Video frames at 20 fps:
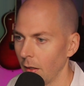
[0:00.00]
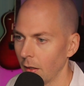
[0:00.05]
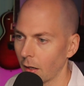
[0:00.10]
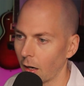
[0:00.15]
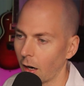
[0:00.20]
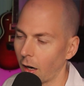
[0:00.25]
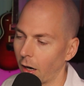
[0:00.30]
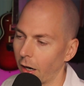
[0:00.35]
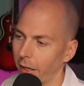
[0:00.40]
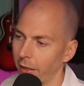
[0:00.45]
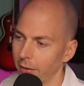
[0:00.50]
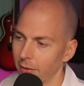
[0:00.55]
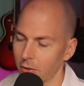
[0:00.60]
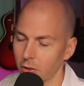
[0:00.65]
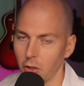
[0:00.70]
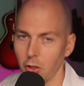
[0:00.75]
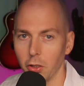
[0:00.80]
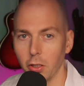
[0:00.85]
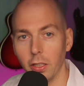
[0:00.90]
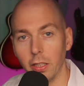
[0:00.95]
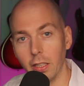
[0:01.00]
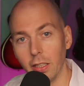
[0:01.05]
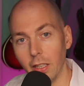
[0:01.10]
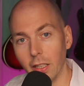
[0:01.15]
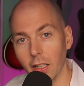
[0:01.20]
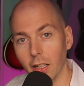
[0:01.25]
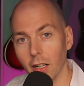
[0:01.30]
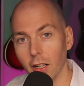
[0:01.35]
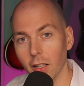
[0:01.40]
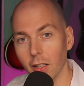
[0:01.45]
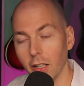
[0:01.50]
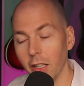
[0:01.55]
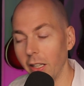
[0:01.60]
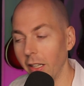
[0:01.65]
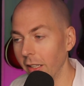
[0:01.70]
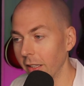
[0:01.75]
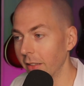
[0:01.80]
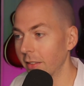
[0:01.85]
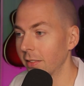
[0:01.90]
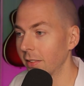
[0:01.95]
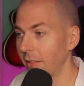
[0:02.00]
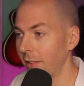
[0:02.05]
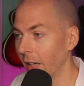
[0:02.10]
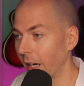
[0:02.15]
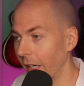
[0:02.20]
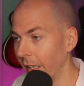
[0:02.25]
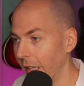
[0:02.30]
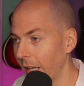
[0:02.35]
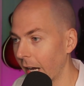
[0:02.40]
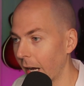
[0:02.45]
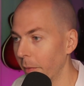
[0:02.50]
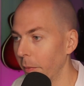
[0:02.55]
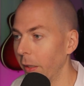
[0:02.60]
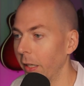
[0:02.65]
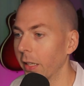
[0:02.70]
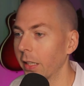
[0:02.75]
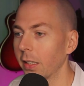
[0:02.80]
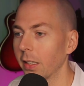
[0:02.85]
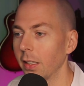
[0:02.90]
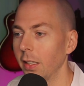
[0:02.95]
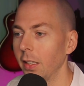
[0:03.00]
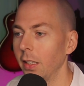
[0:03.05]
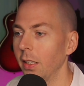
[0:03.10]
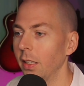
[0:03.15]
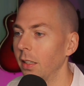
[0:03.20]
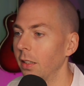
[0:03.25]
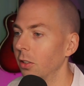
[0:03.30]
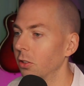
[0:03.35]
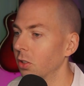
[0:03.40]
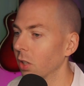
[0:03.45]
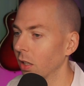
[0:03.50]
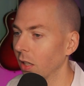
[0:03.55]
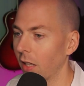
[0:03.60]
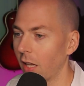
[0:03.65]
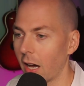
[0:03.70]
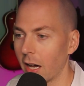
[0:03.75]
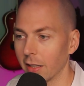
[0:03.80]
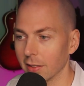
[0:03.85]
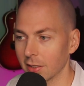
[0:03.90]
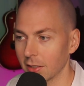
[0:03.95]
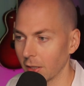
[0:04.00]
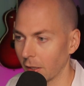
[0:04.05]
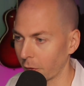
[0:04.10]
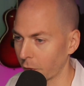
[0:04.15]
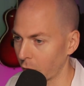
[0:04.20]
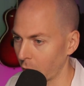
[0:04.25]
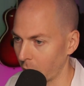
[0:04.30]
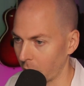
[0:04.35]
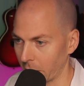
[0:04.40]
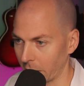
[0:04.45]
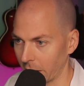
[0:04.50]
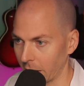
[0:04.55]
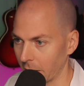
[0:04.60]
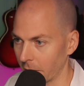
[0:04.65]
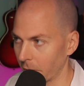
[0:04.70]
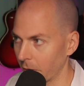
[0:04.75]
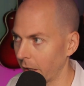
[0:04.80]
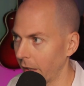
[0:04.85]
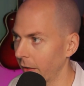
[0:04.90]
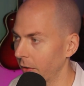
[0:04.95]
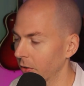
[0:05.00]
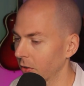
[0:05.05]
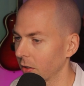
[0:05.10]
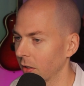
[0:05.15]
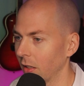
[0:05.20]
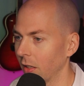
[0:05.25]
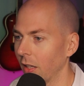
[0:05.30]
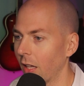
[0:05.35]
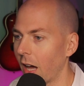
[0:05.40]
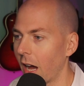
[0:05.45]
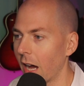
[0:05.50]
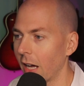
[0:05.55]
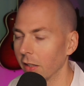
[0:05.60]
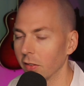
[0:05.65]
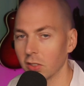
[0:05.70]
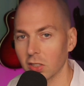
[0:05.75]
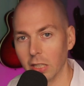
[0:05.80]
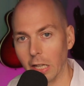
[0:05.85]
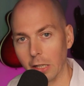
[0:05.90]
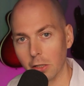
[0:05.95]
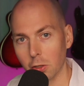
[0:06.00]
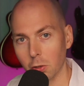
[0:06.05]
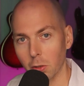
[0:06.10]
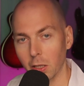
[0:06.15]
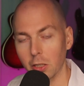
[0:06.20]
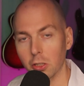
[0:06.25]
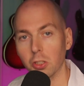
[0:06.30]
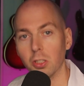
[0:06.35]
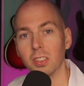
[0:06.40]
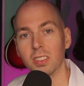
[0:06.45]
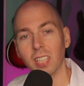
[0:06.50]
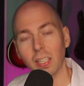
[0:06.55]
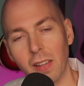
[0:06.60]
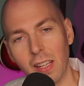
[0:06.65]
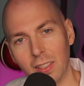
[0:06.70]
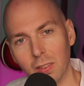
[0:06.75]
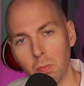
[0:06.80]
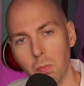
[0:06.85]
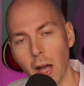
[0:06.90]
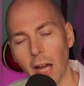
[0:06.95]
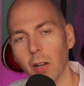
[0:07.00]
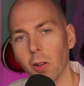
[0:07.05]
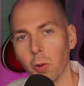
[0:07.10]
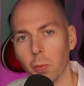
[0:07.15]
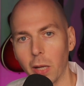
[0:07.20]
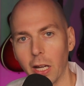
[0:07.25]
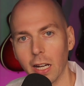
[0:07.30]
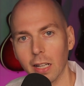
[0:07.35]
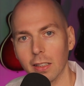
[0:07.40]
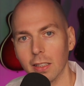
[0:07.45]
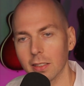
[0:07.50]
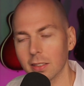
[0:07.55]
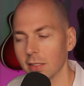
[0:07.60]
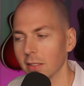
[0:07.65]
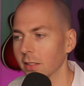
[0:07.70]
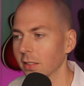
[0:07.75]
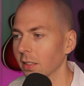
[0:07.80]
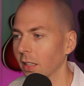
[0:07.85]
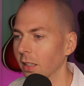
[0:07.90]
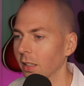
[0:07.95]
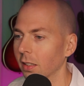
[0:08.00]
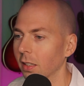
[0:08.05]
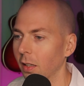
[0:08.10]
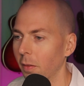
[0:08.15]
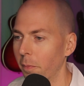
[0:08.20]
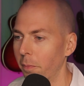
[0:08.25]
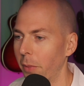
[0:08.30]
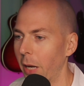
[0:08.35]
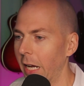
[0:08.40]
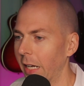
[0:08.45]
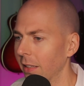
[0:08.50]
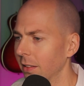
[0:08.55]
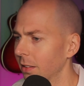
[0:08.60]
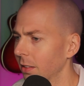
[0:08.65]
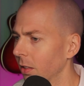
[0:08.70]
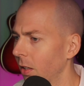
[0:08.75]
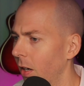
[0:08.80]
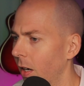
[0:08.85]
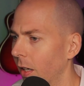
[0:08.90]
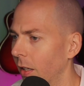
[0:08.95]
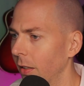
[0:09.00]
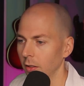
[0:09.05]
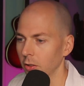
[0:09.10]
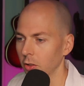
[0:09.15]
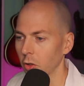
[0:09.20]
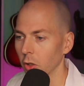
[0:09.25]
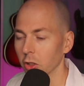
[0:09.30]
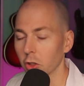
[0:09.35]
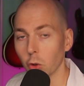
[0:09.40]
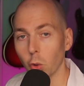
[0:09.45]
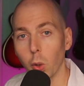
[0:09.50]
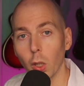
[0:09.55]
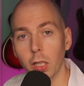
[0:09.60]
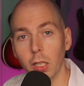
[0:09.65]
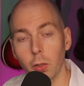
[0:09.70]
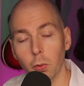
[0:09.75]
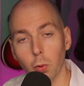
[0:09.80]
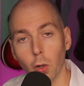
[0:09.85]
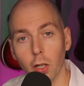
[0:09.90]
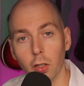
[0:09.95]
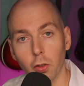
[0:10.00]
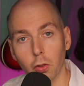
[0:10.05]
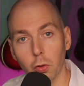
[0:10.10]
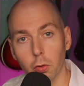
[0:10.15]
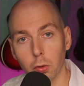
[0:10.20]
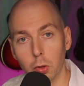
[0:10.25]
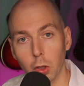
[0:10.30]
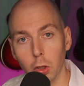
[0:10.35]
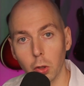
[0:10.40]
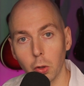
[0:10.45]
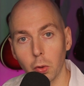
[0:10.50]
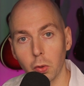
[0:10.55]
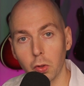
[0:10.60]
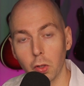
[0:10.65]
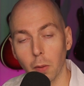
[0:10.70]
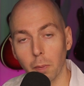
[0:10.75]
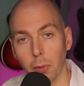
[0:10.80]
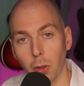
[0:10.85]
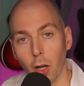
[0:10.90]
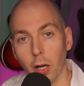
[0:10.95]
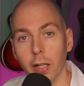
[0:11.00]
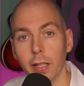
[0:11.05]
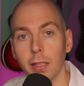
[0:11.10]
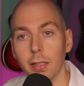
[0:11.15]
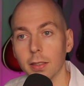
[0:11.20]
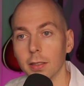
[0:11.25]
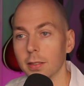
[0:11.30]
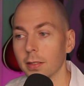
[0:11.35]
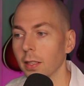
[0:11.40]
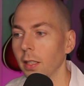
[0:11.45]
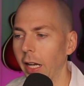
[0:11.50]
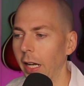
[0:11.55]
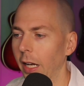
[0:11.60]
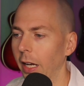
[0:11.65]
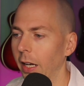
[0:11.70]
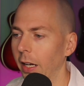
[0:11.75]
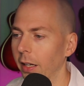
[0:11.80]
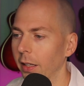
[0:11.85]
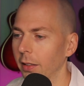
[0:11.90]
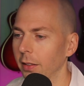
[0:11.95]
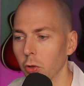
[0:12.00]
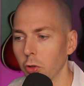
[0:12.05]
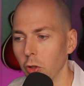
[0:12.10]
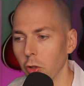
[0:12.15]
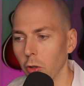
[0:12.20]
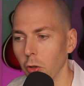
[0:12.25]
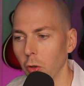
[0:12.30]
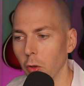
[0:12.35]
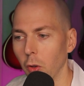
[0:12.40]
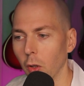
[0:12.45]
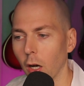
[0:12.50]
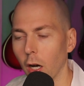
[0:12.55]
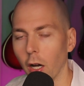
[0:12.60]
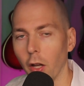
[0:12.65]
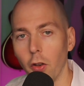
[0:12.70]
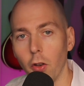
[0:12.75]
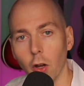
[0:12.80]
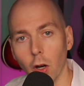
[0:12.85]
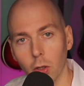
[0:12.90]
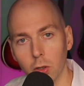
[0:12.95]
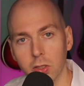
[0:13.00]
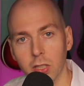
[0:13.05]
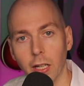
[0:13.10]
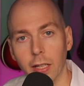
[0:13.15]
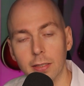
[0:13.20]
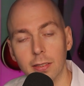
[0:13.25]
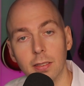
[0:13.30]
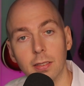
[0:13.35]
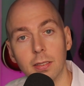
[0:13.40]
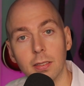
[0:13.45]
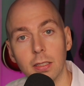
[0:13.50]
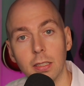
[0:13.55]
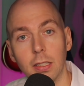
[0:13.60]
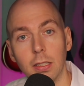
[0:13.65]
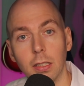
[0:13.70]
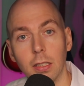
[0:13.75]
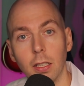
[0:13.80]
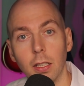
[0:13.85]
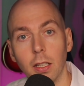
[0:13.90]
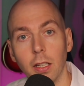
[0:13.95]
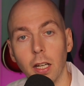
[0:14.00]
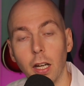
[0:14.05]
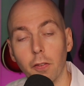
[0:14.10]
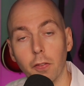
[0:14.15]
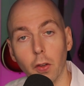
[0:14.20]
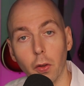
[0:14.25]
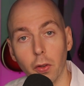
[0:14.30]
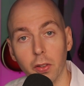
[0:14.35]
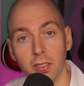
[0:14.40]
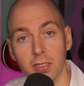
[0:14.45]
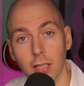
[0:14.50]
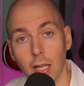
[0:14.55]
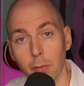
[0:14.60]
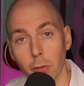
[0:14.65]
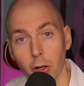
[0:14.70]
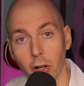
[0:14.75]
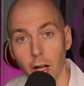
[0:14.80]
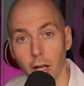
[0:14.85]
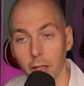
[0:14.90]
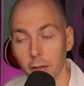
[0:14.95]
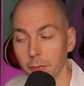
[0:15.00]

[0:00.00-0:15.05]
All right, so you can hear it's dynamic. there's a lot of stuff going on, right? There's a lot of saturation. It's metal, man. This is a banging song. So let's quickly run through the plugins and do a null test to see if they're the same or not.